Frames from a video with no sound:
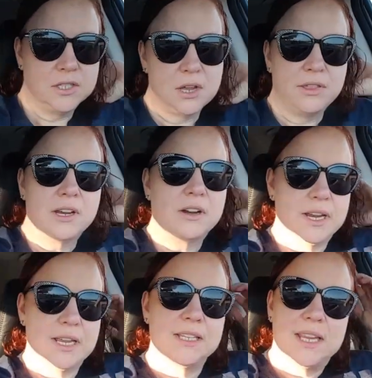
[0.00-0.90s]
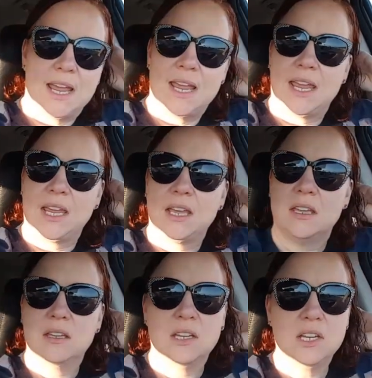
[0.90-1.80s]
So there is a,
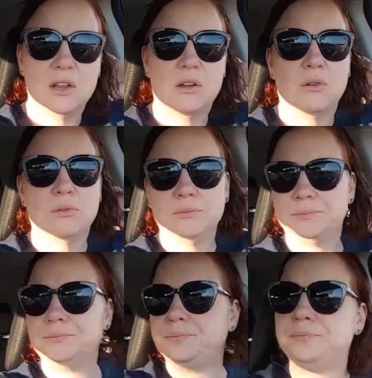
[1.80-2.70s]
you know,